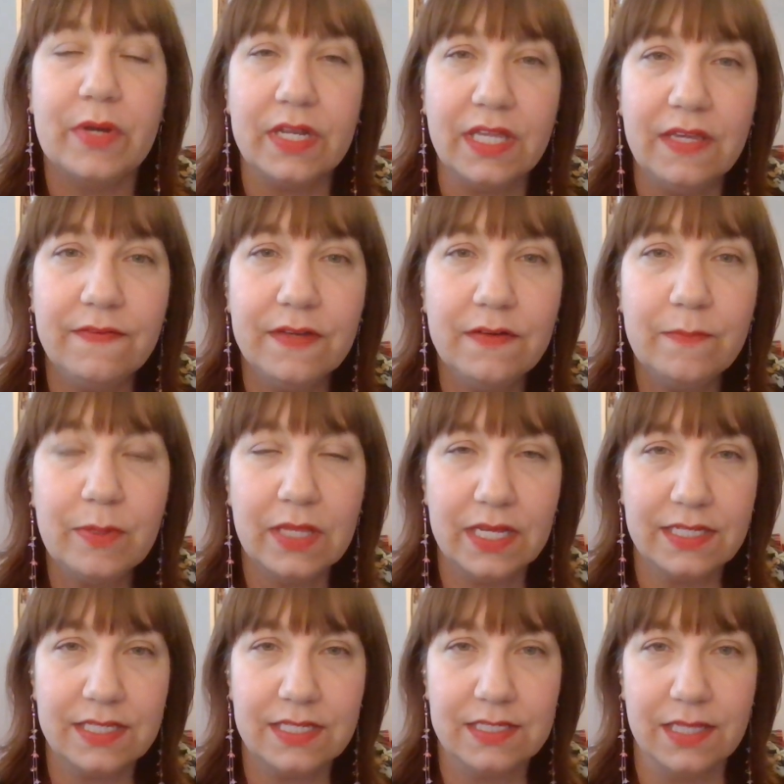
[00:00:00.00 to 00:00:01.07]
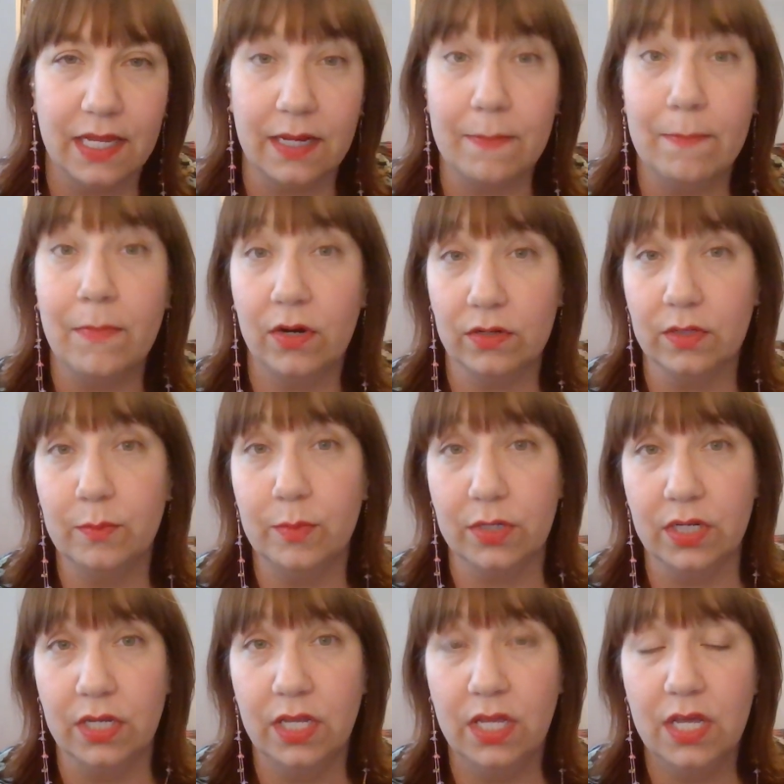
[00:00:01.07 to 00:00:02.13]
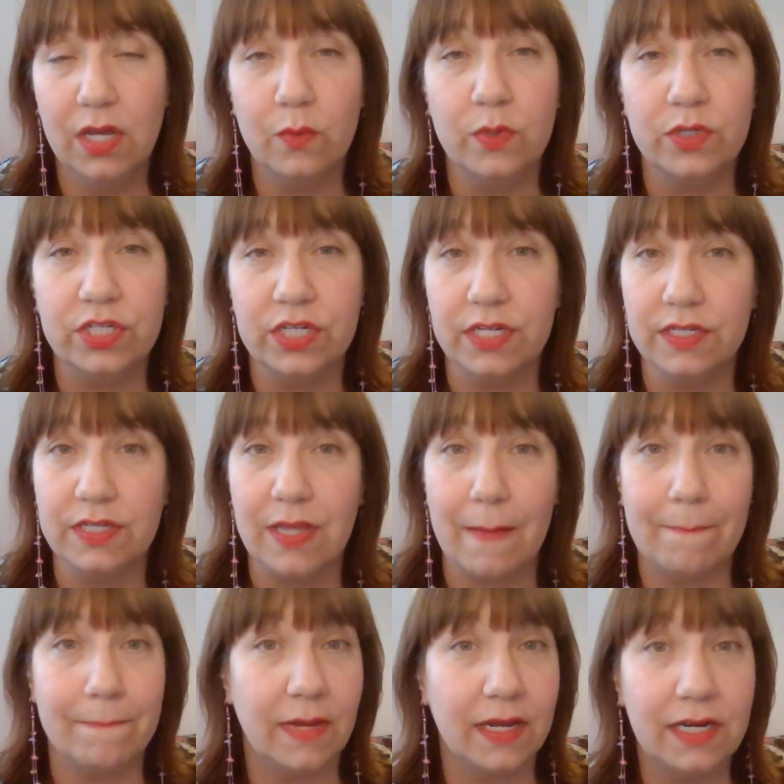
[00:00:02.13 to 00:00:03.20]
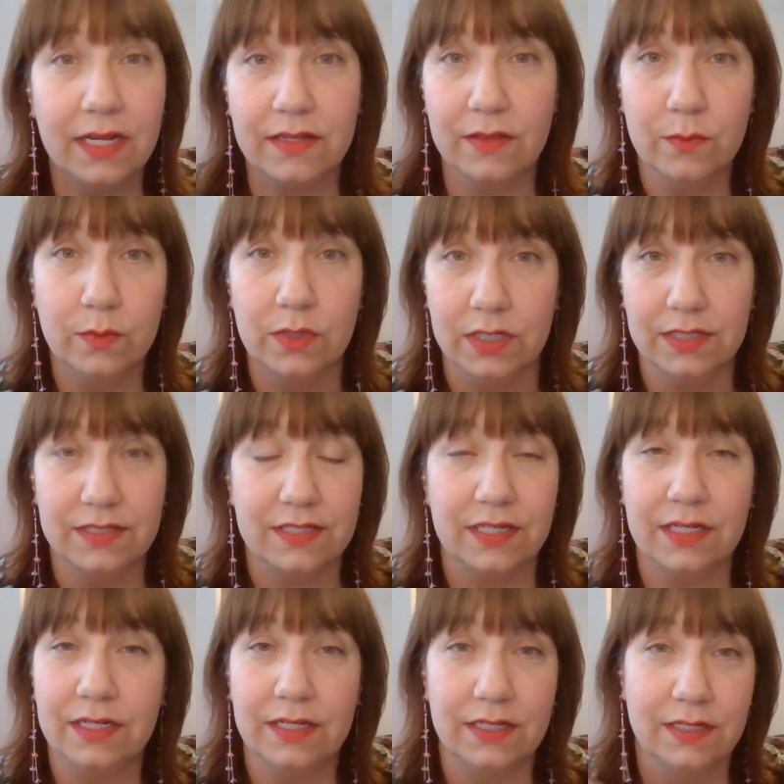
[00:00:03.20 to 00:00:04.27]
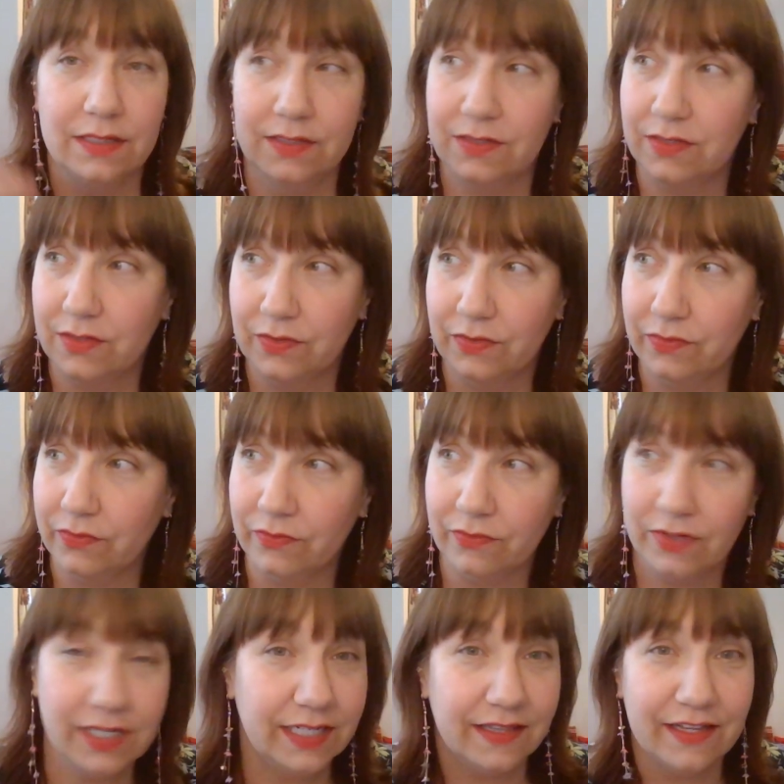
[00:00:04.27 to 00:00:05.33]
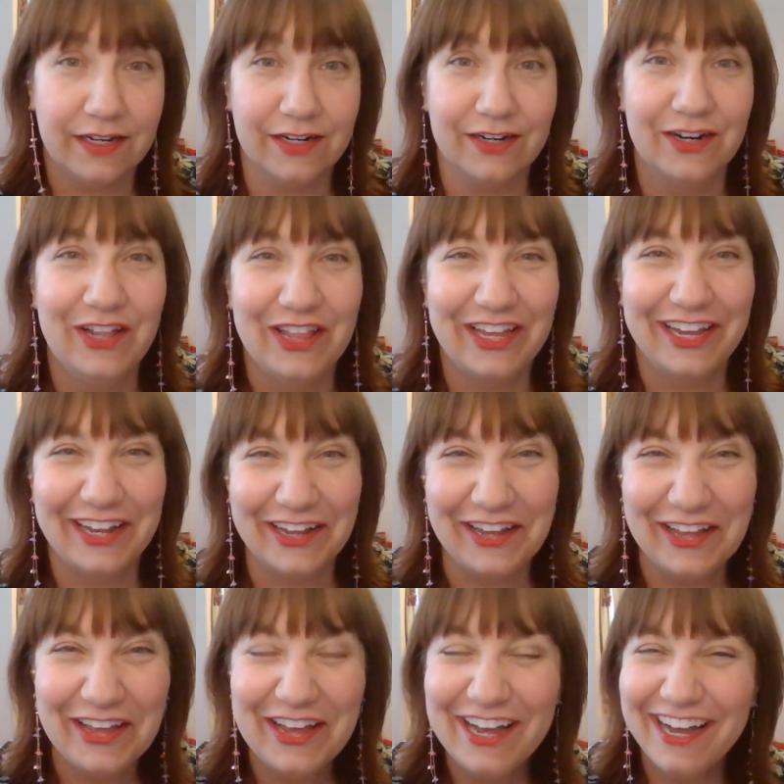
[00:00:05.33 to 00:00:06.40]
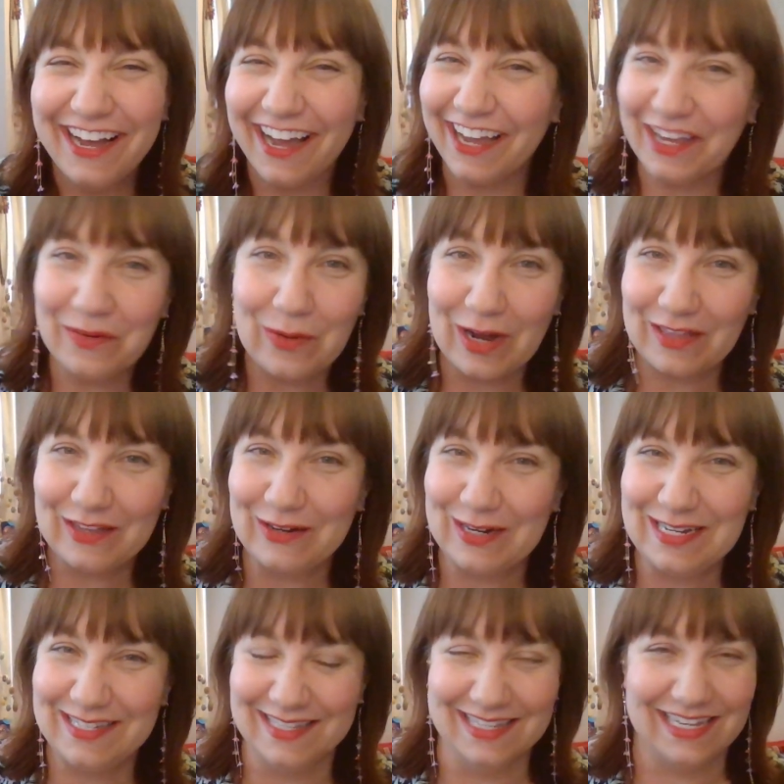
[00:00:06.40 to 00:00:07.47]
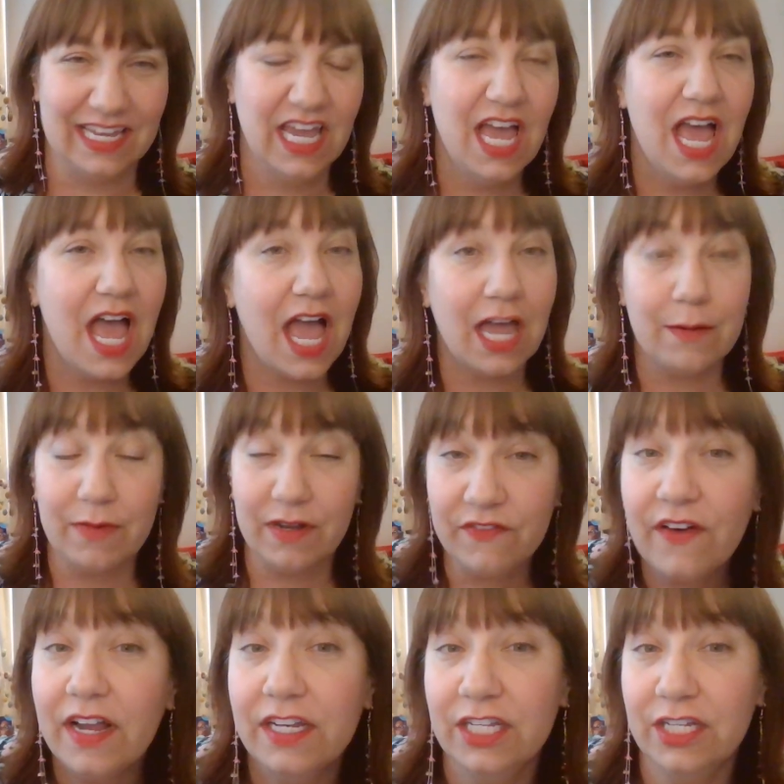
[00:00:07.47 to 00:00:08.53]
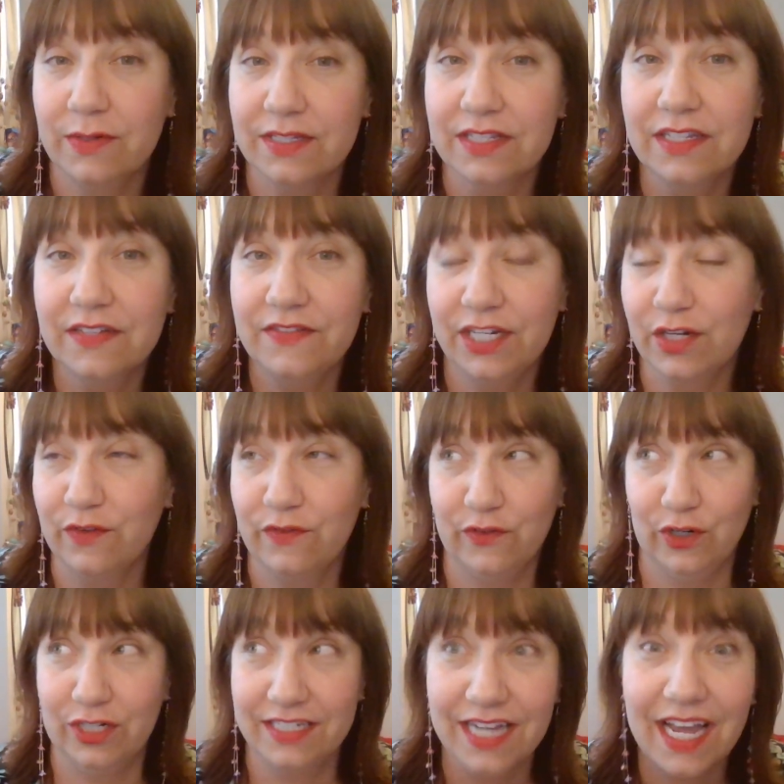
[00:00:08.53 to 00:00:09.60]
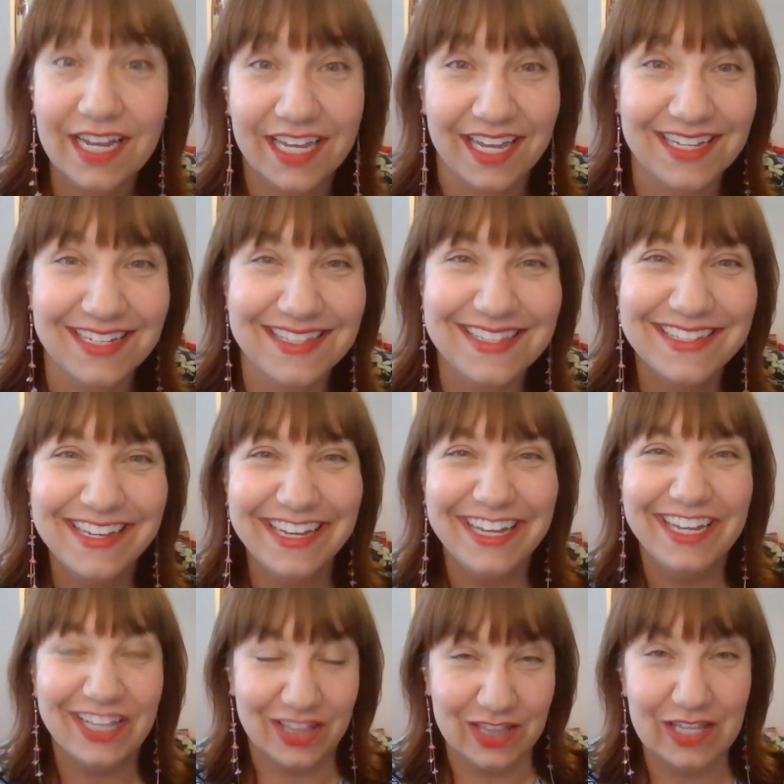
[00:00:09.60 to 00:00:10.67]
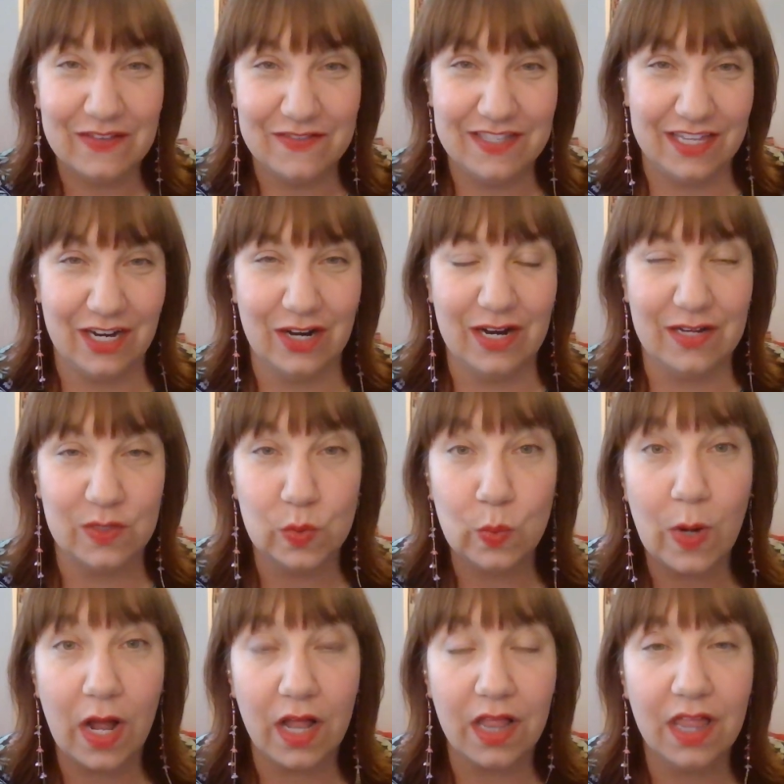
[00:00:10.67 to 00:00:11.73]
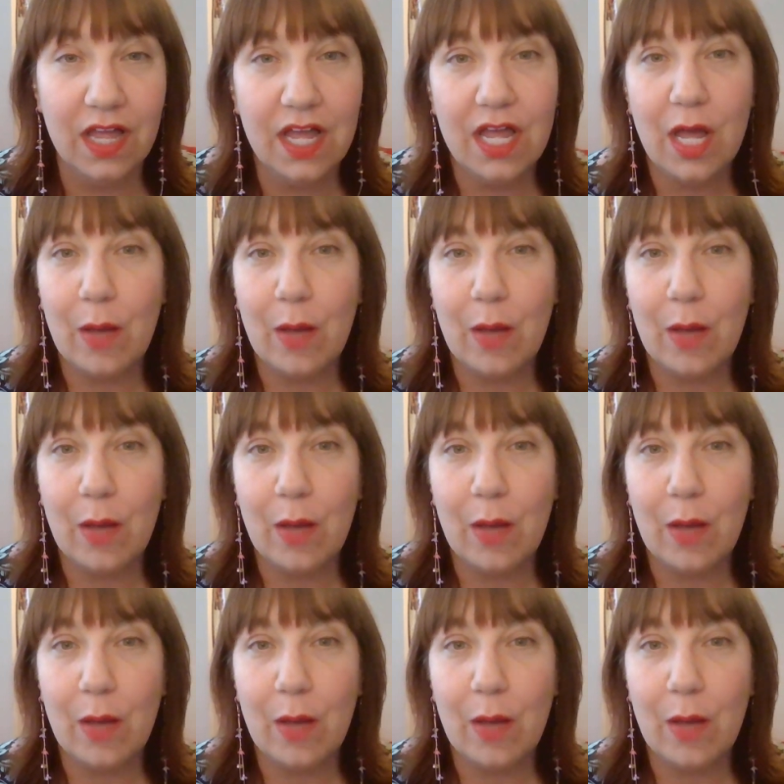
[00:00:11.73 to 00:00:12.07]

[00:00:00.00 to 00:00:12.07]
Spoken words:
But even places like Marylebone, which is my neck of the woods, it is right there. Like I can walk there easily. And my friend who has lived here for decades lives there as well.